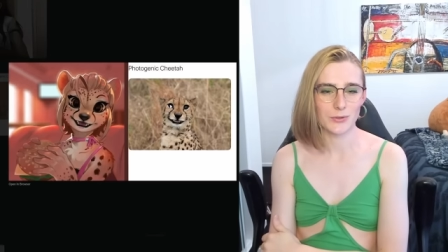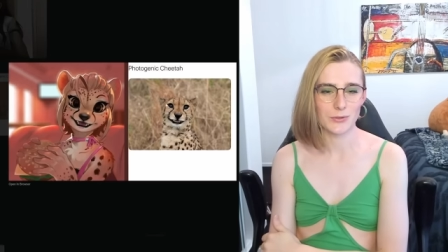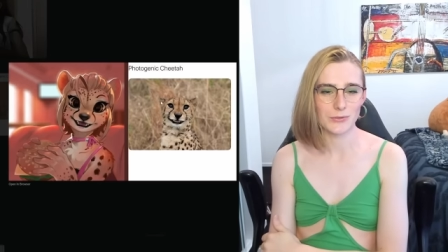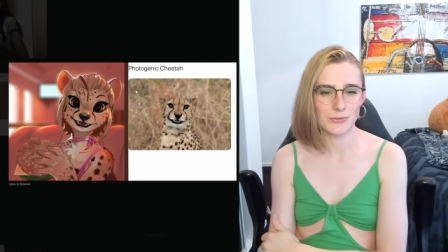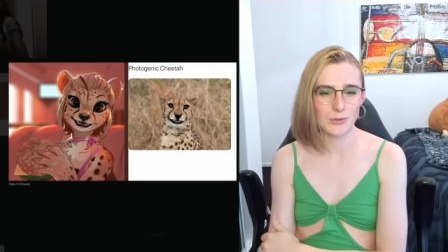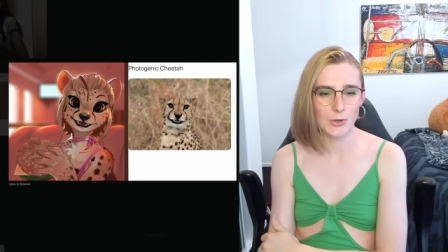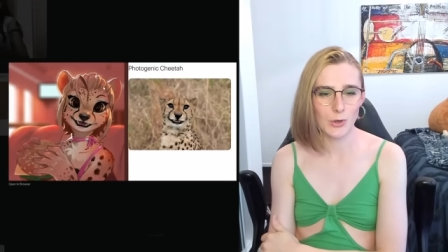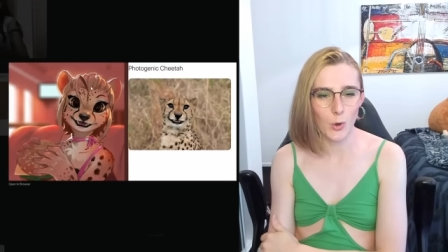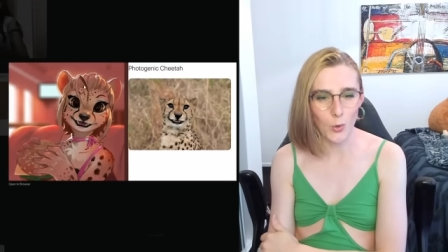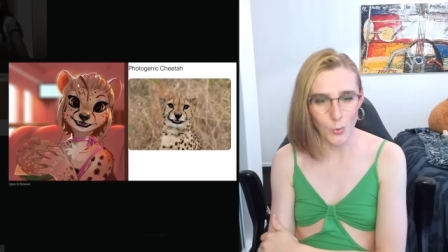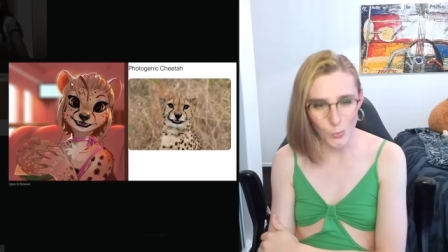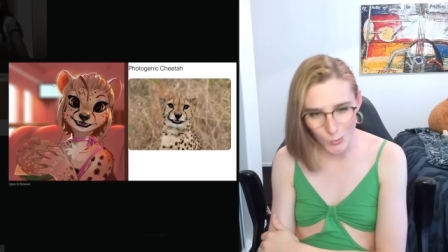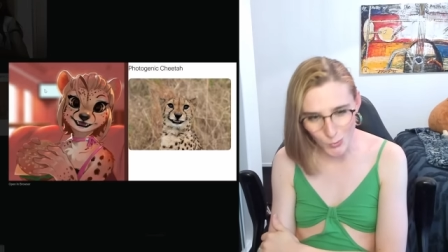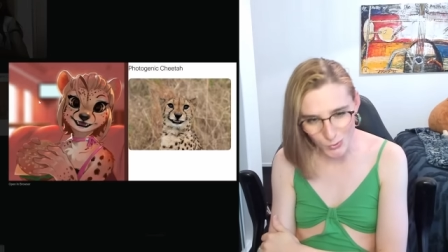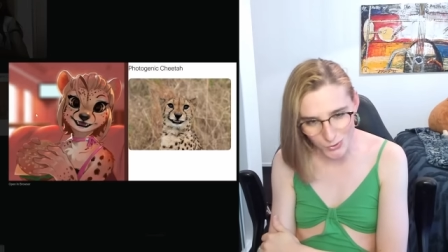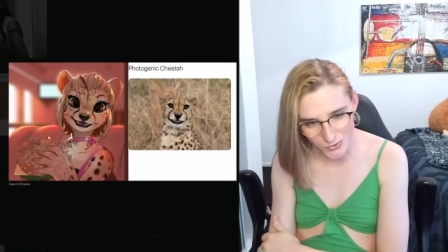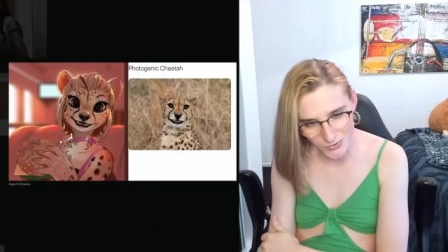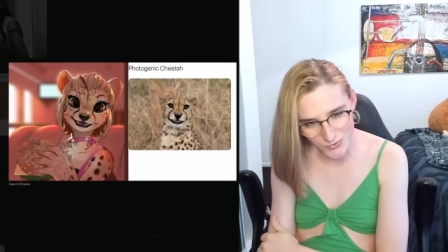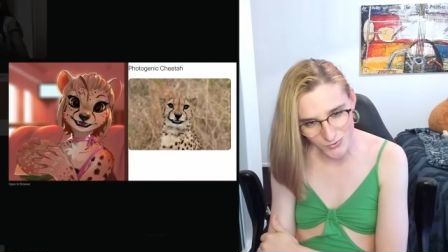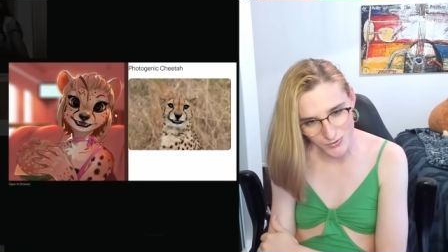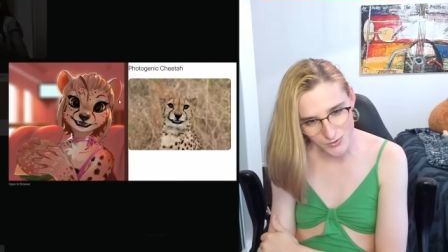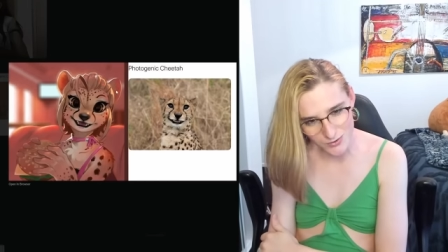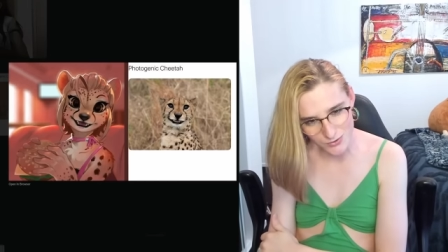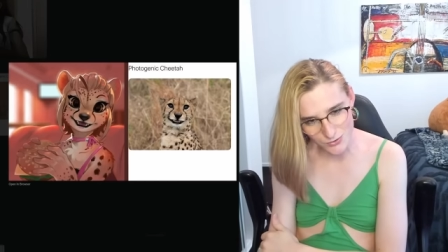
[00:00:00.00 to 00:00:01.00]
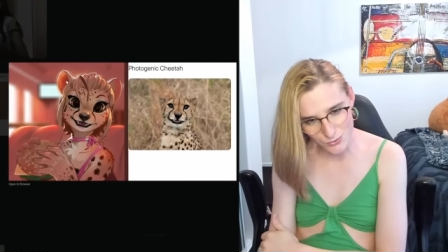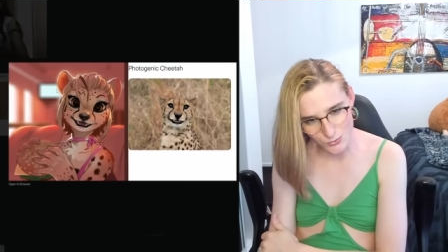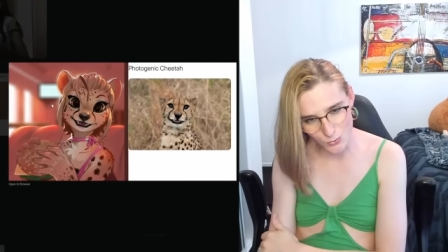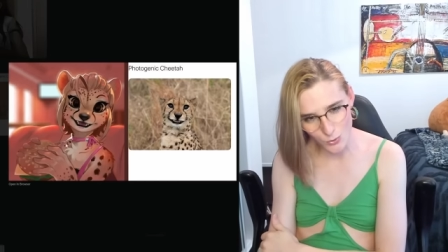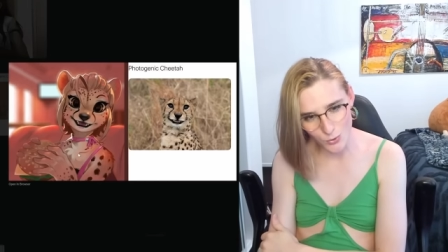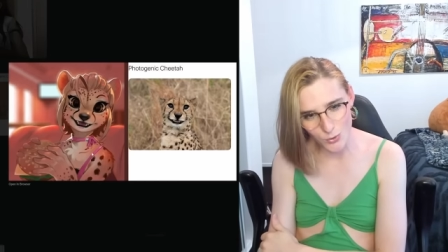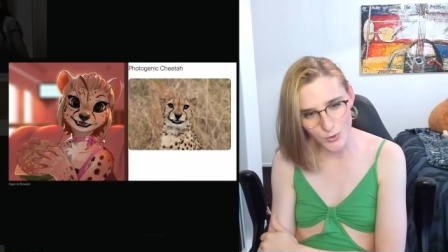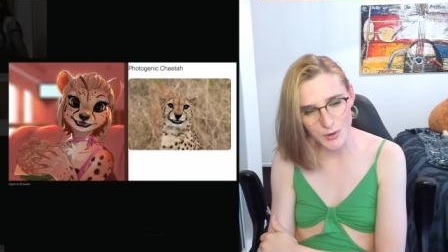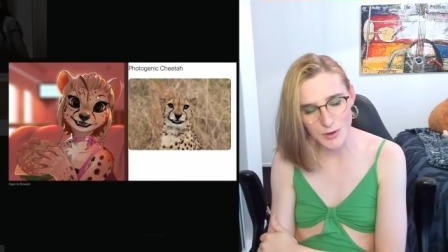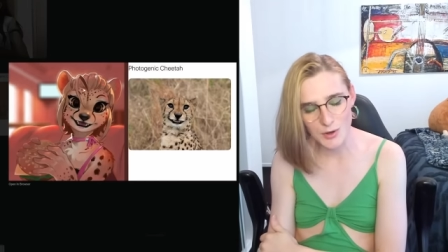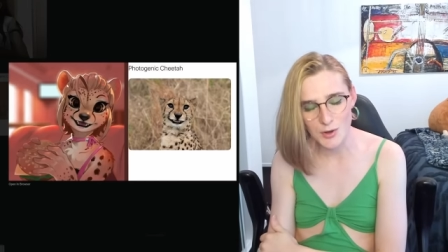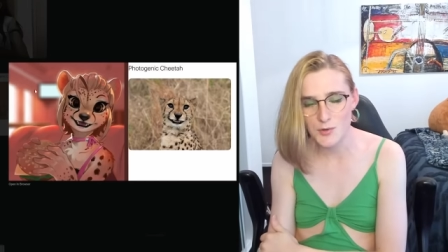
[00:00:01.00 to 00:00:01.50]
Of course the
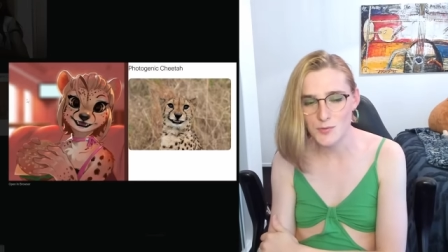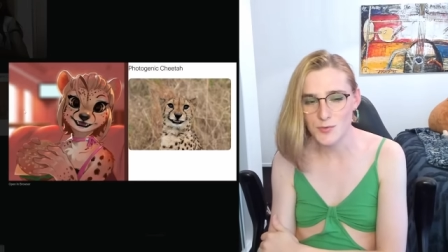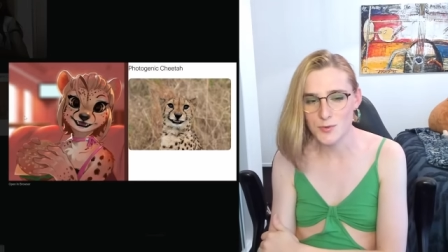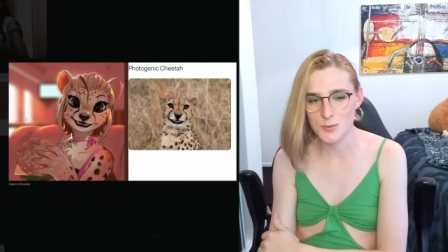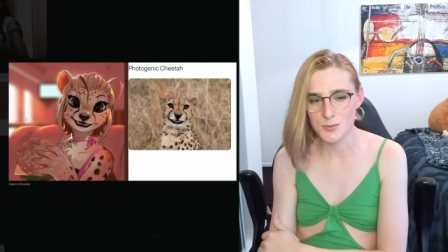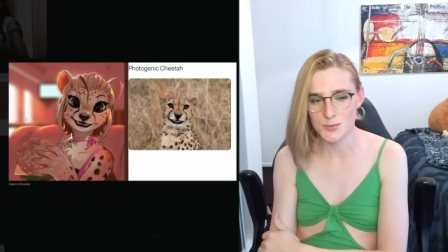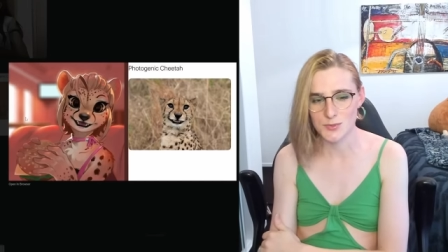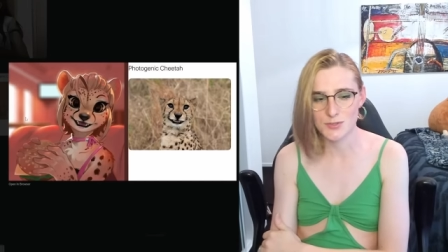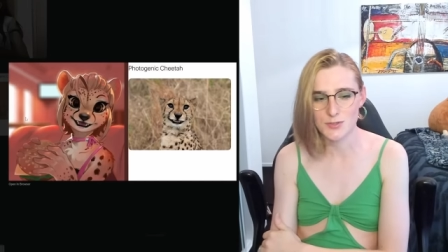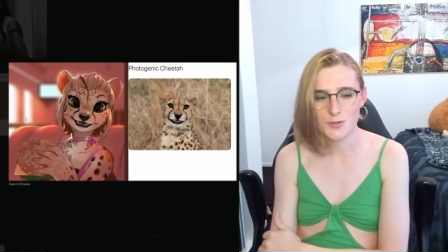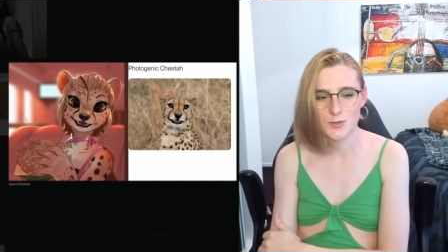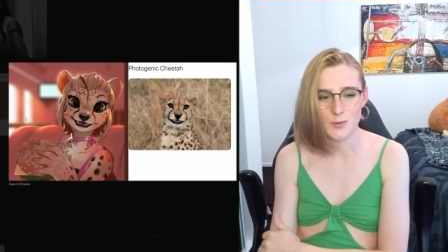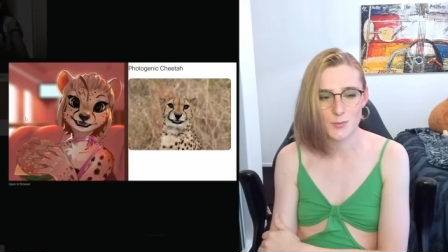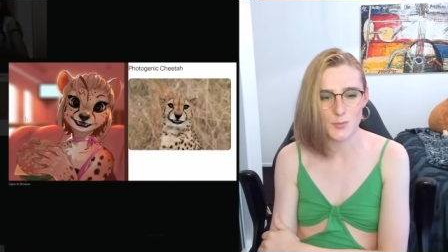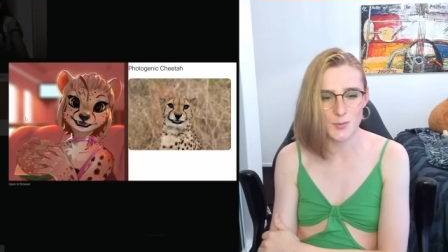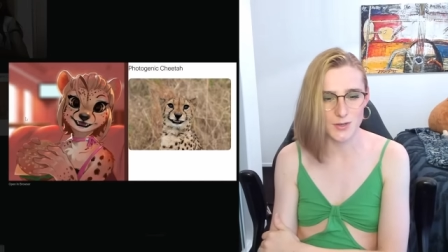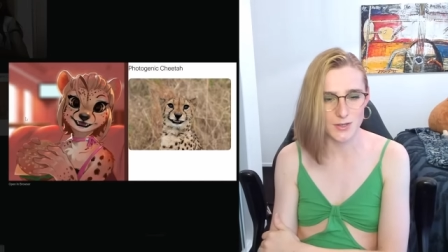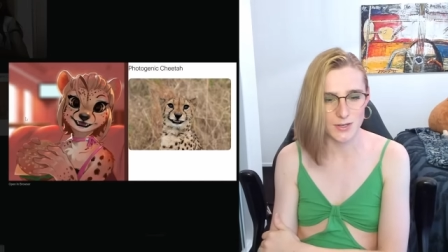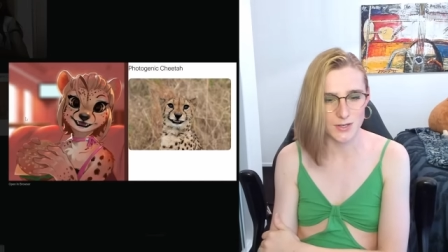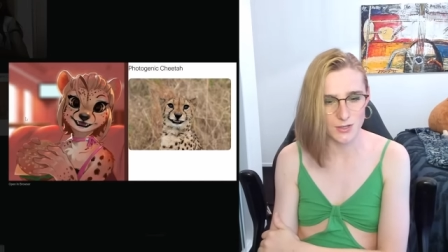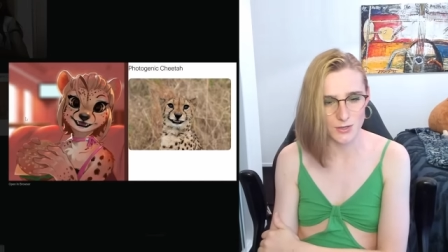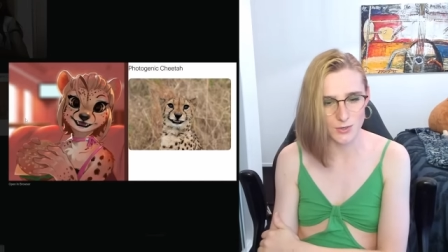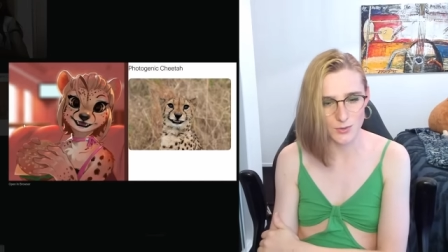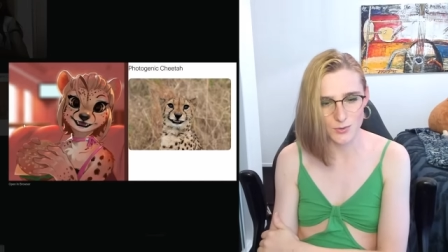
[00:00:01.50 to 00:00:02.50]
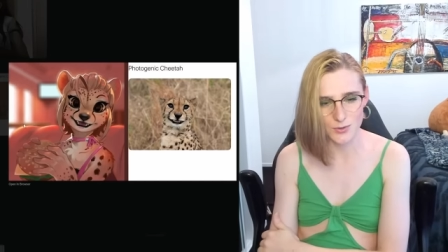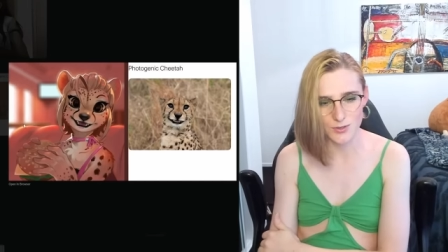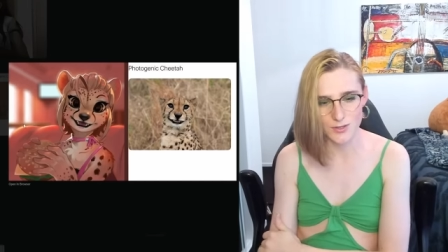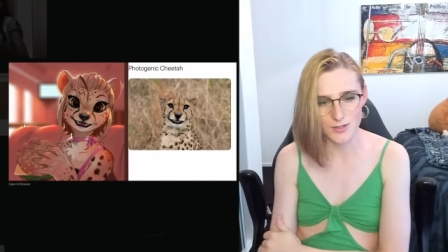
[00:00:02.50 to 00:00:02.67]
drawing of it was gonna be cute.